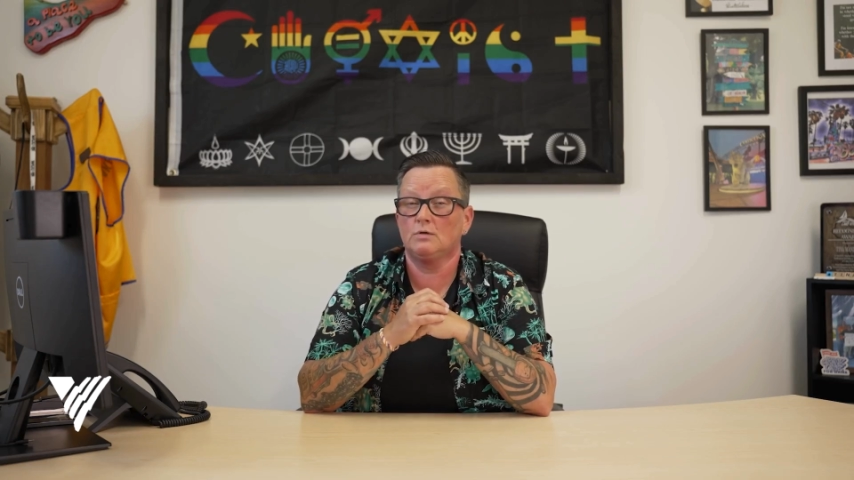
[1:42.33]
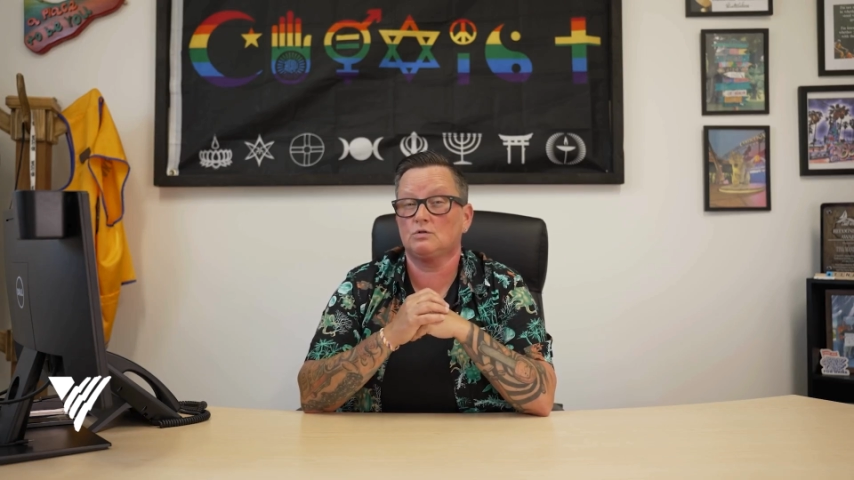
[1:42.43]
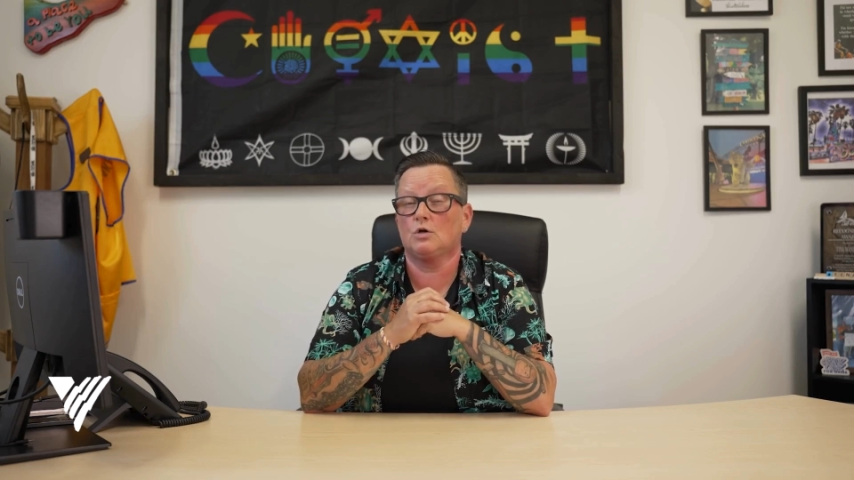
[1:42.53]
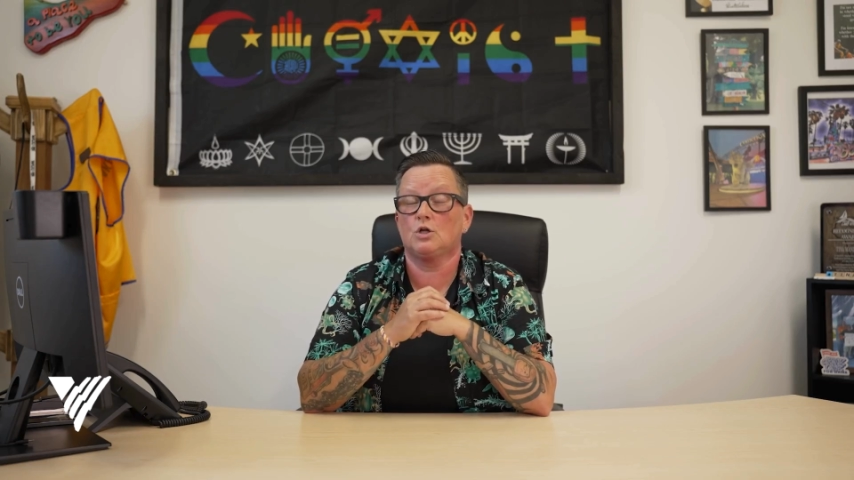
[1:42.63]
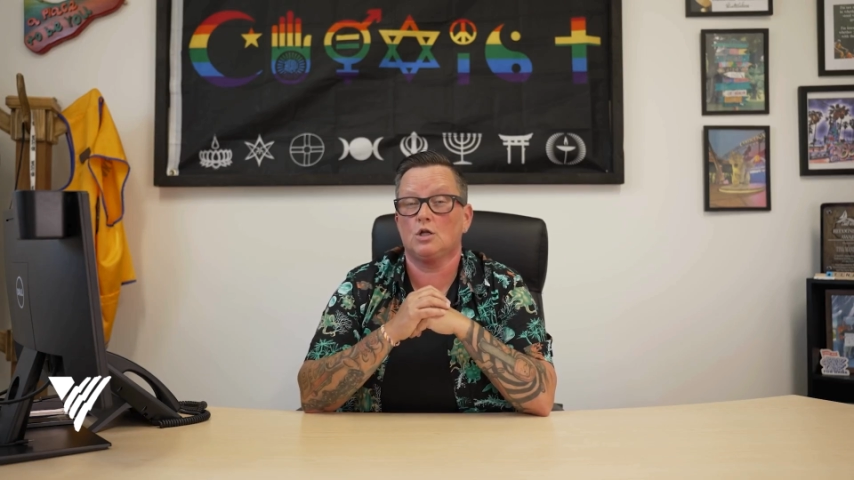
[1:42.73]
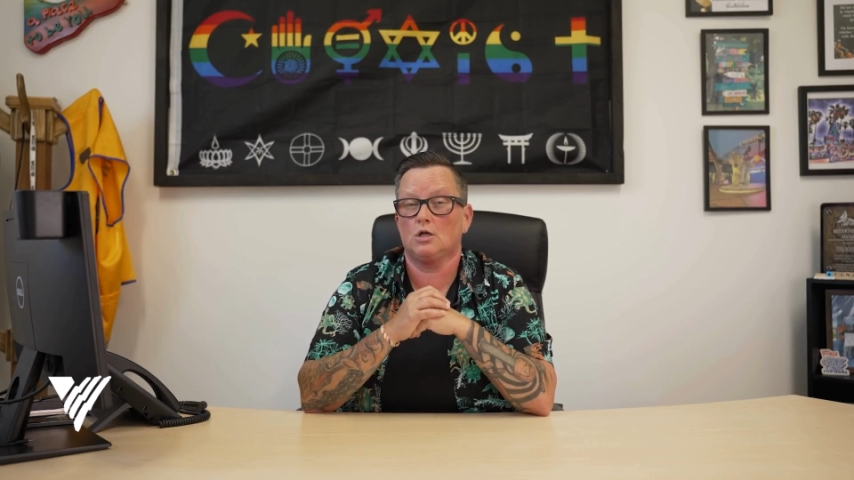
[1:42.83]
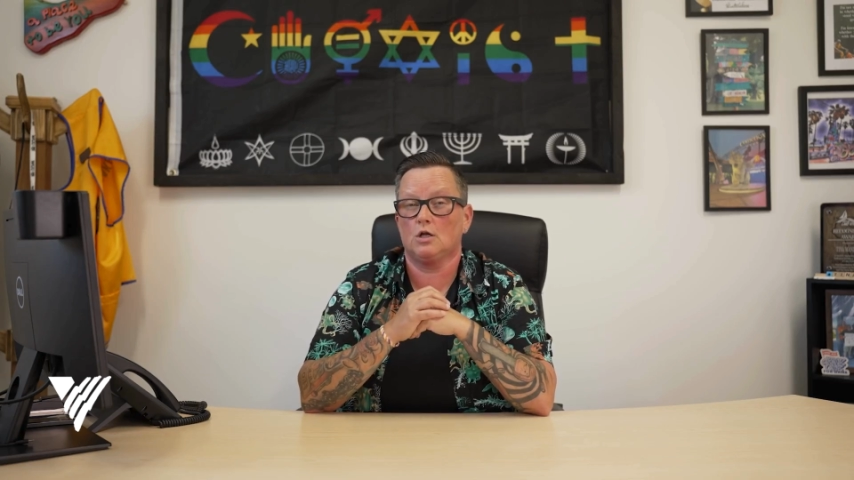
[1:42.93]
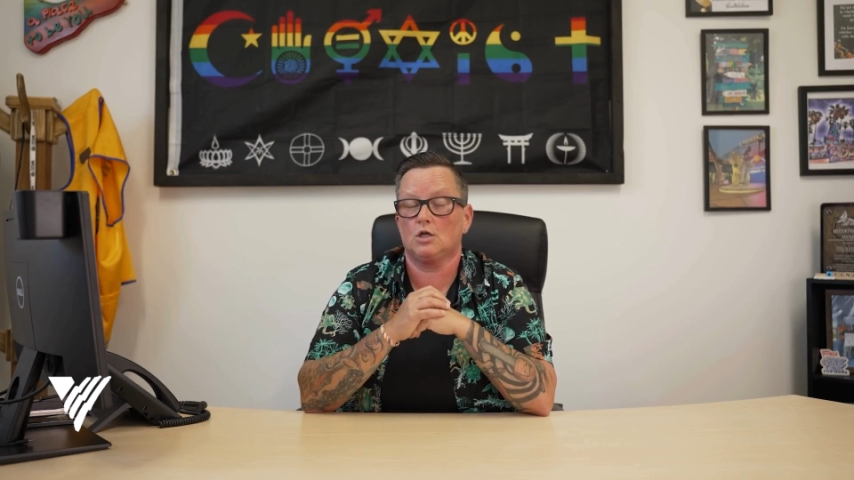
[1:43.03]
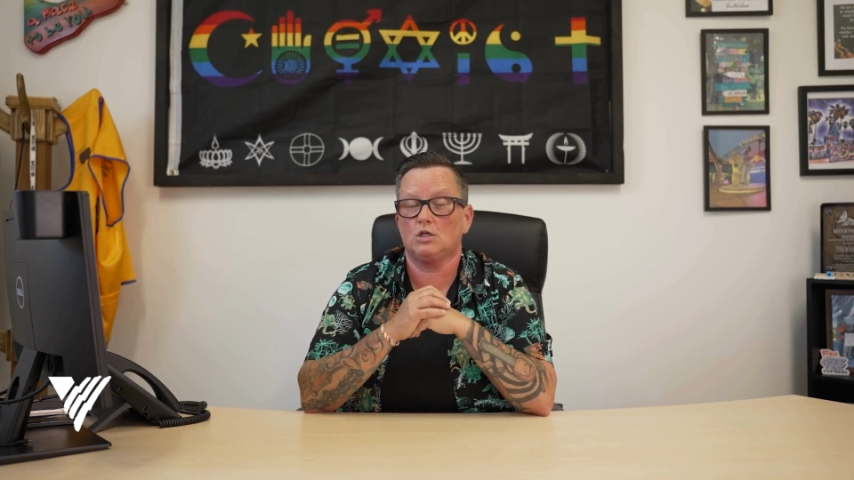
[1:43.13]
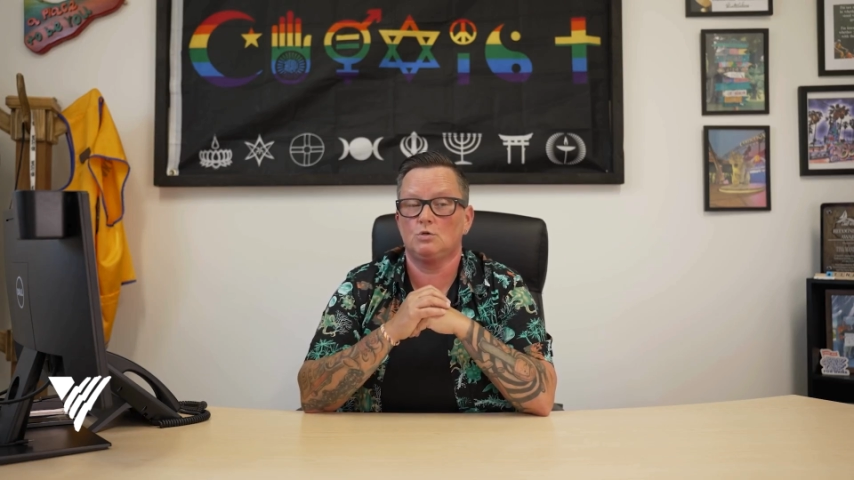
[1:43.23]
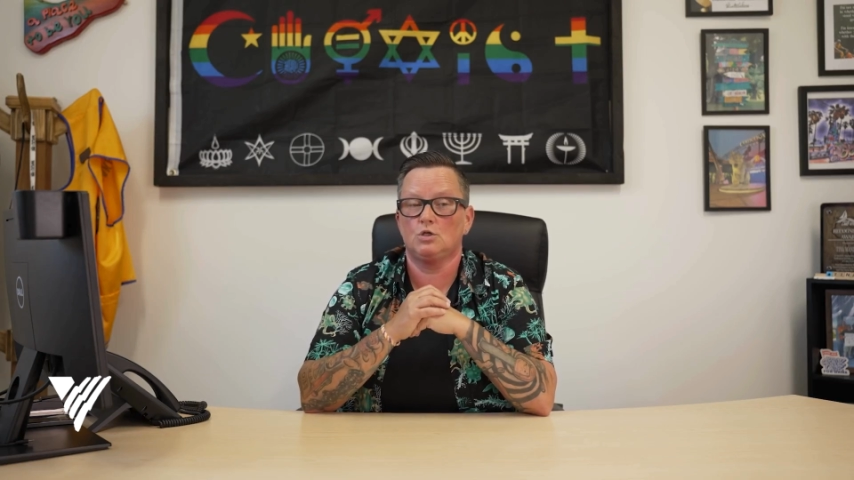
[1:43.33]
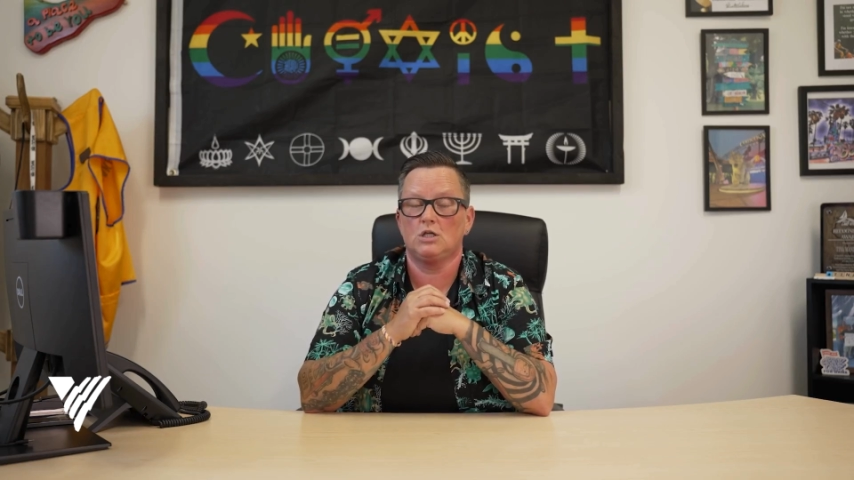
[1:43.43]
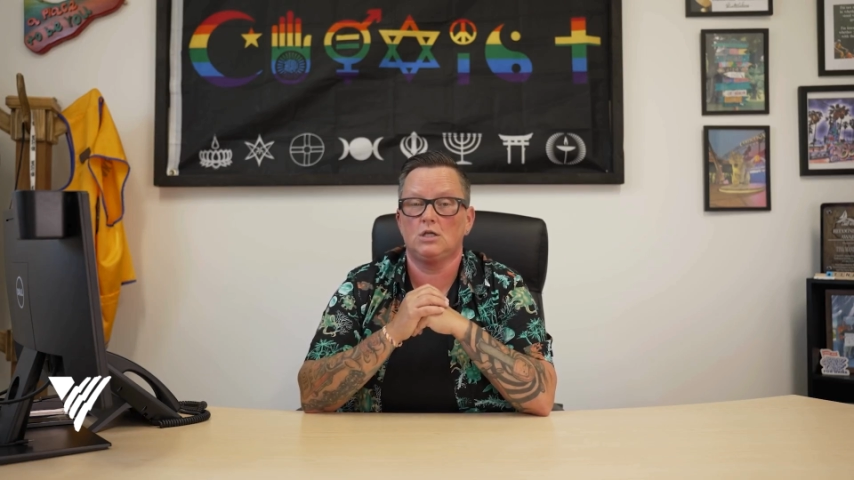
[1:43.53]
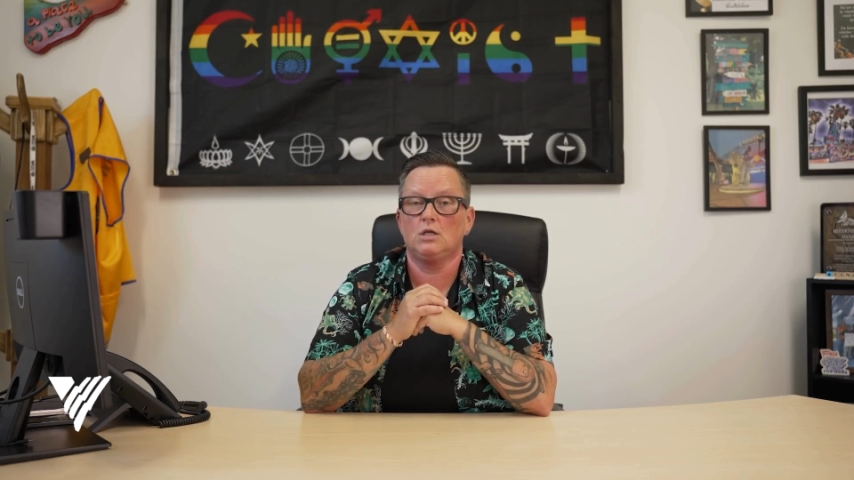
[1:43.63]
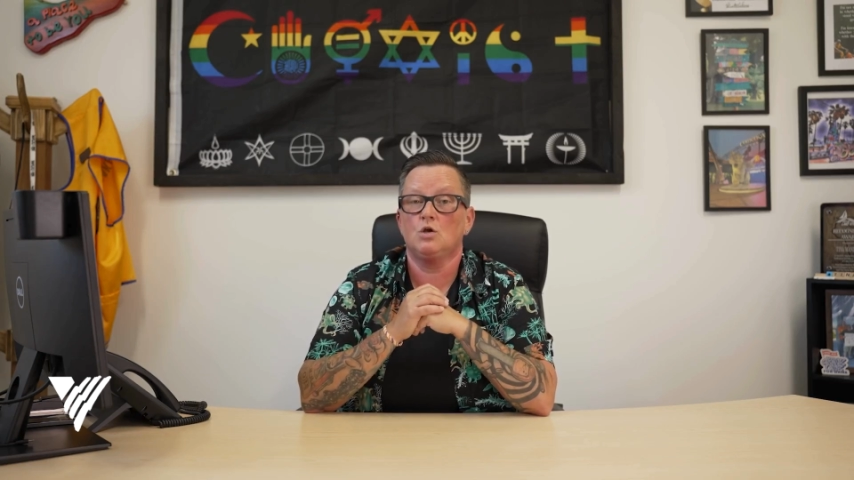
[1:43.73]
what's going on in our
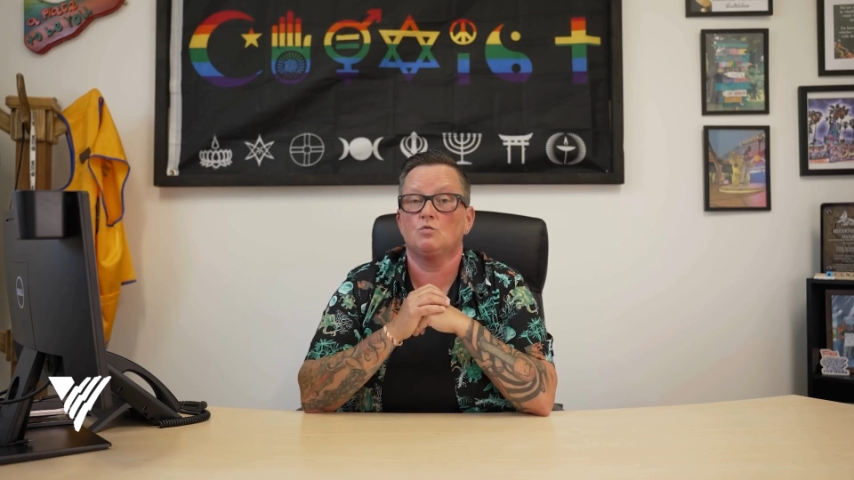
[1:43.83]
community